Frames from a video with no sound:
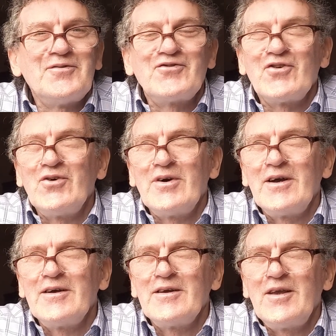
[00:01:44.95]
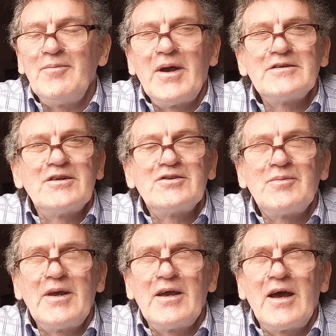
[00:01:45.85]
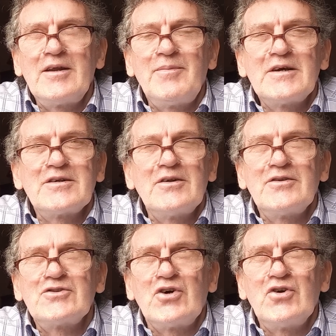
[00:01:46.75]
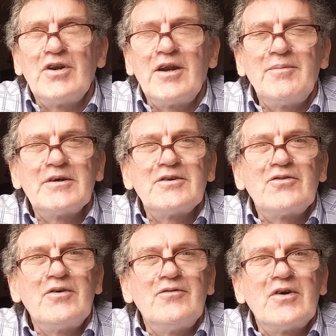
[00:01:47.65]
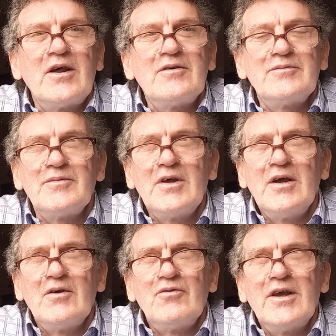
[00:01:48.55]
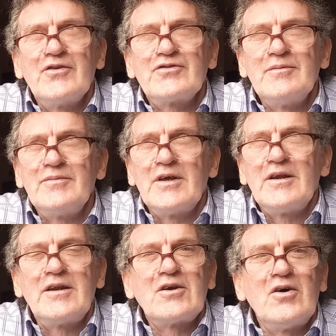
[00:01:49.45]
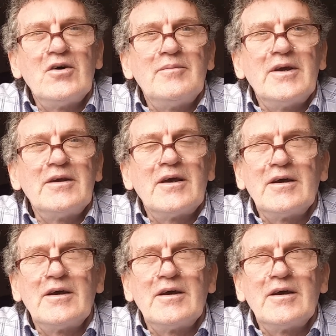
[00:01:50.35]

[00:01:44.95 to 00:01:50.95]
So he bet into me, and he bet on the turn, and he bet on the river, and I raised him then, and he called me.